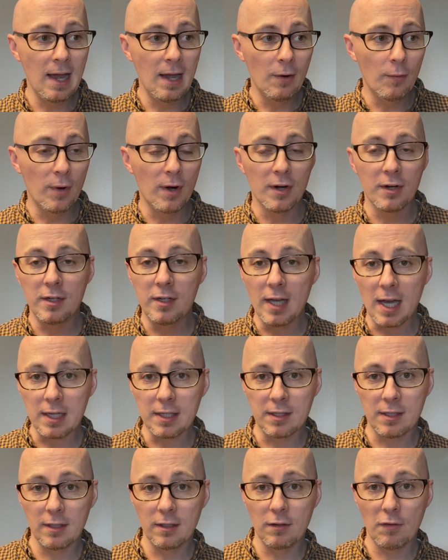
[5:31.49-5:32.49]
We are
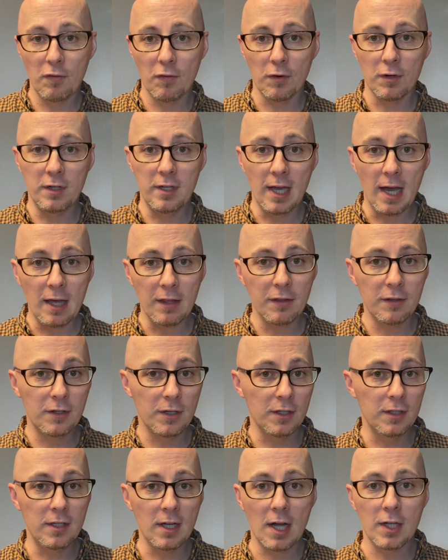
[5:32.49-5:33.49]
destined for death.
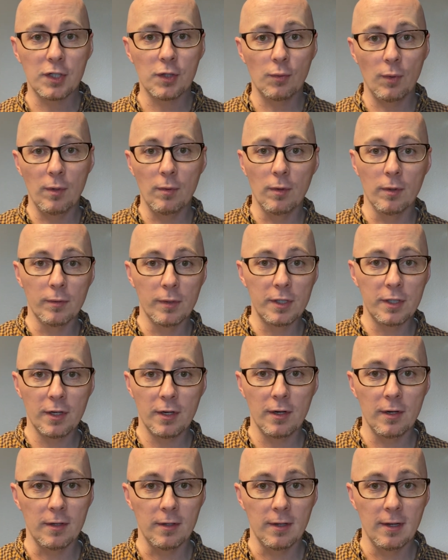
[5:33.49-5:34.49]
To dust we will
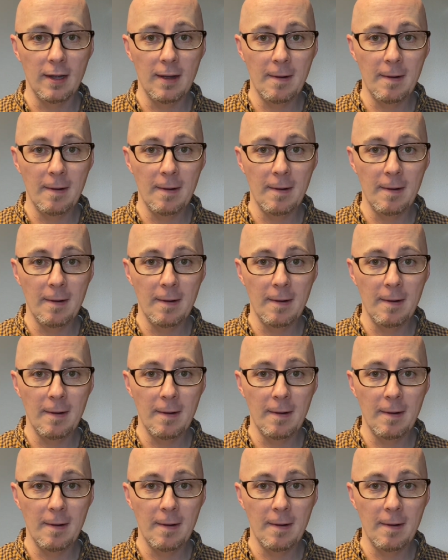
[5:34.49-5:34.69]
return.